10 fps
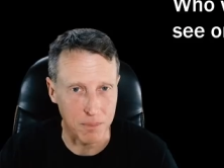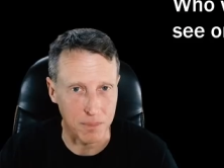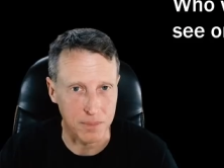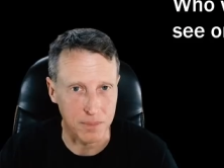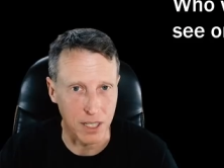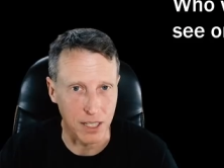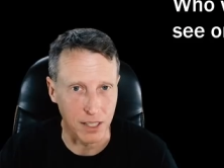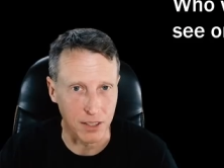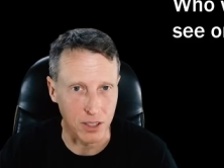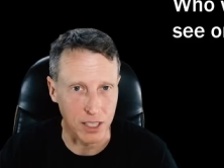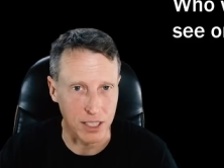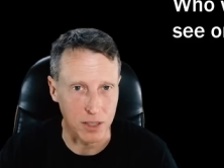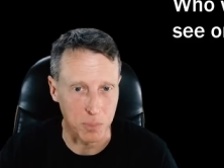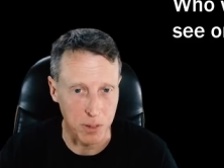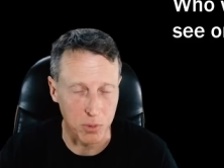up and they're going to
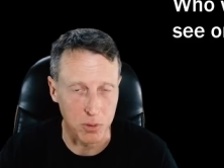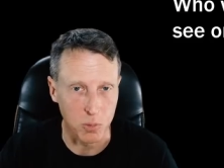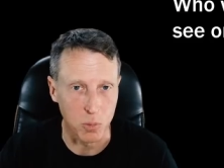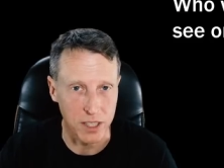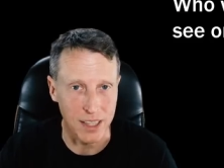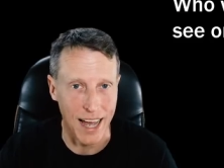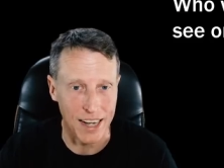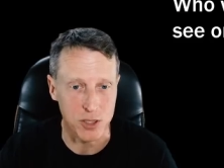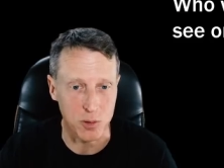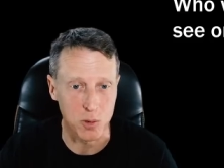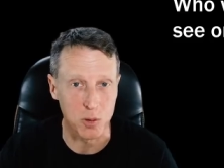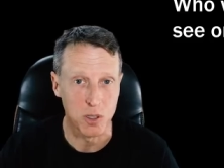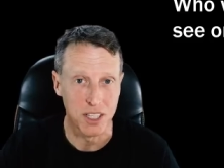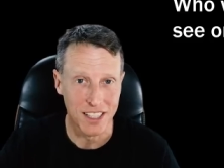get people with the actual